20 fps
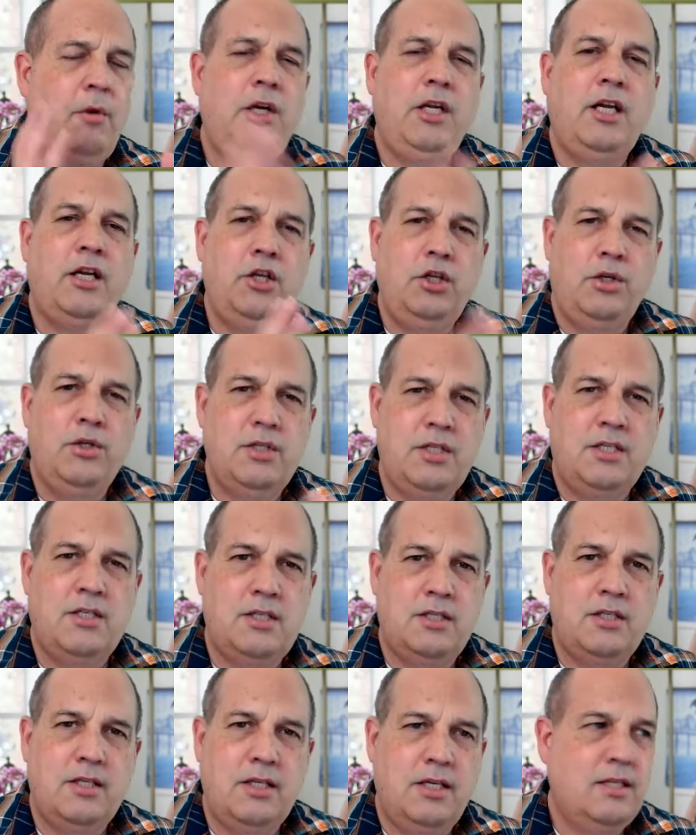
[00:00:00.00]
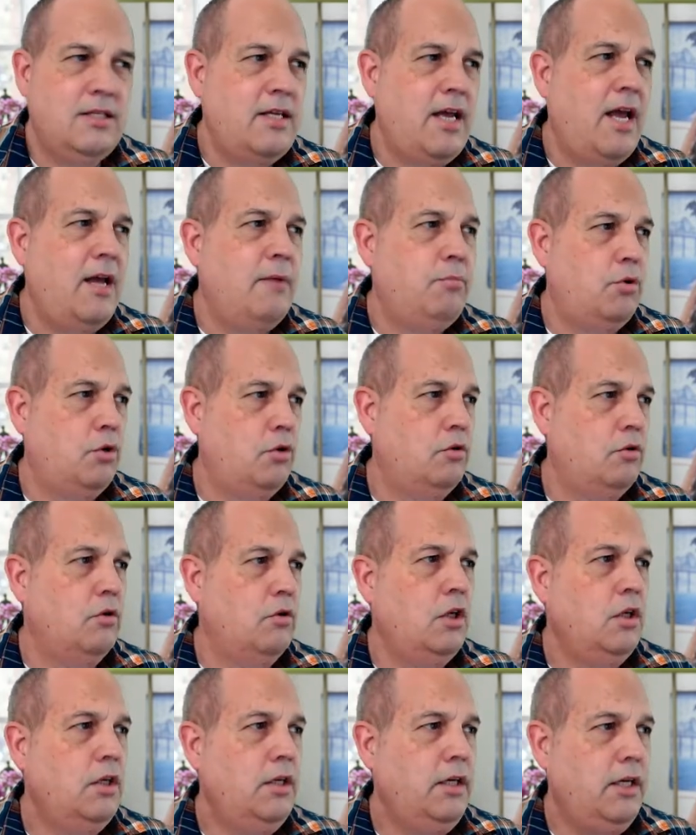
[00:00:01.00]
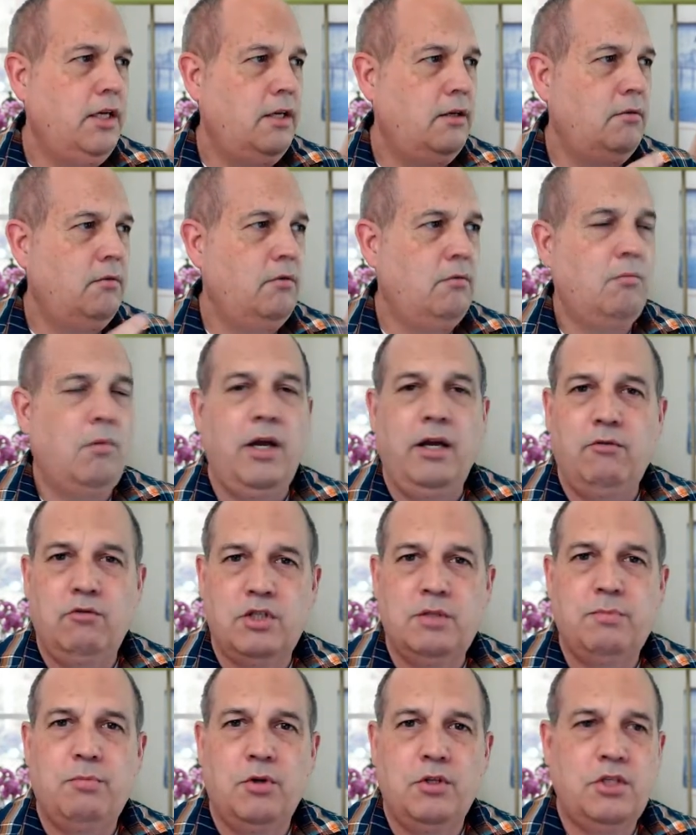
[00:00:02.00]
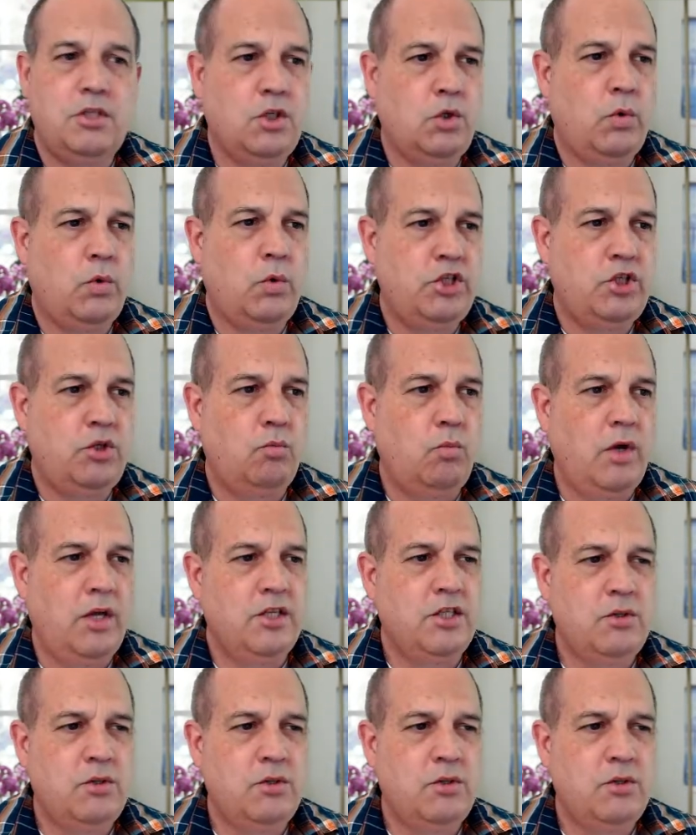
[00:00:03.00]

only going to use this as an example in my response to question 1.